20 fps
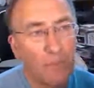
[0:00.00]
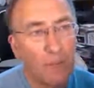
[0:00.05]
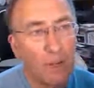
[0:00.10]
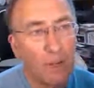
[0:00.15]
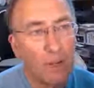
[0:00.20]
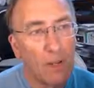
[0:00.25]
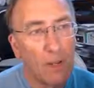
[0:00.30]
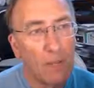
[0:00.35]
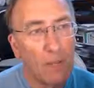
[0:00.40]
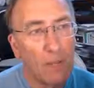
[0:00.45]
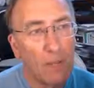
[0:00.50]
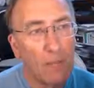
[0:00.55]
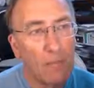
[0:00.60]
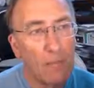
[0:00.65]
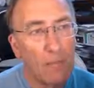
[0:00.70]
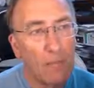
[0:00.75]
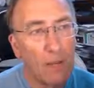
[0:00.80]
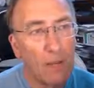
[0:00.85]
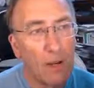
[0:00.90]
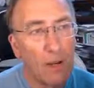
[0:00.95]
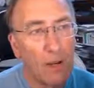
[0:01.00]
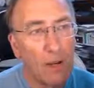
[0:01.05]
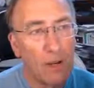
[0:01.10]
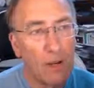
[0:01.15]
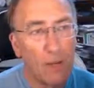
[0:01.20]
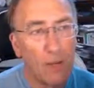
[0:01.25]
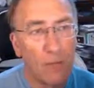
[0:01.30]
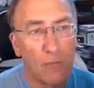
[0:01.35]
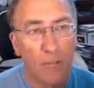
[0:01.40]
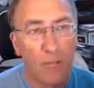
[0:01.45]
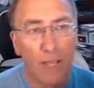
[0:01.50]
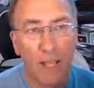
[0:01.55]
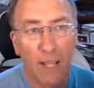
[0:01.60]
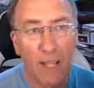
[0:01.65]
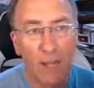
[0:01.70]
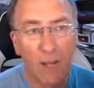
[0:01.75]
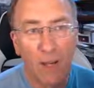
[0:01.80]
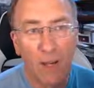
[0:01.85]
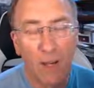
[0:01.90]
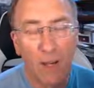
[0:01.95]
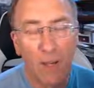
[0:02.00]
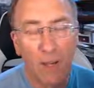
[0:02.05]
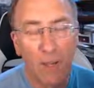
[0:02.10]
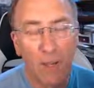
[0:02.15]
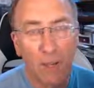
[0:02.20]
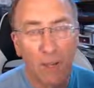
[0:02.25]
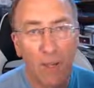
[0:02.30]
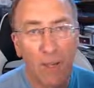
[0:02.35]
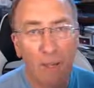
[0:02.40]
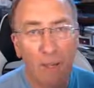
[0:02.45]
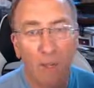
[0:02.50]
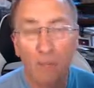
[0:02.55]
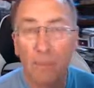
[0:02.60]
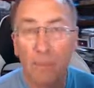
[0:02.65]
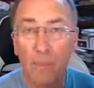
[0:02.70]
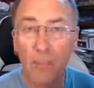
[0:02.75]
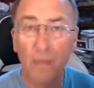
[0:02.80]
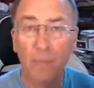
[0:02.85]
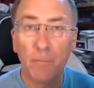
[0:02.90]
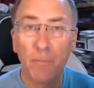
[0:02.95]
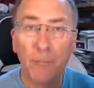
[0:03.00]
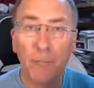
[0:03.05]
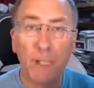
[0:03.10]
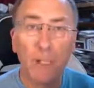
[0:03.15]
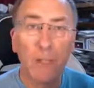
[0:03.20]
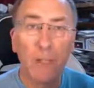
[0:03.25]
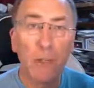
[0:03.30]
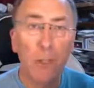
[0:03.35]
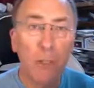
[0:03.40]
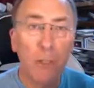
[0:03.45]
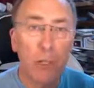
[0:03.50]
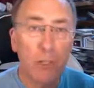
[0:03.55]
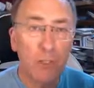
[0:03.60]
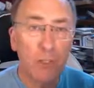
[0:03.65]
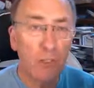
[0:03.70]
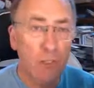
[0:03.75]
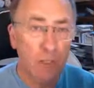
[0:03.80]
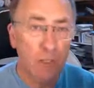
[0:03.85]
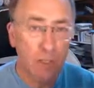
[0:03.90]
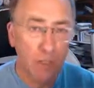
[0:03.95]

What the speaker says: And I really have a great respect for Macmillan nurses.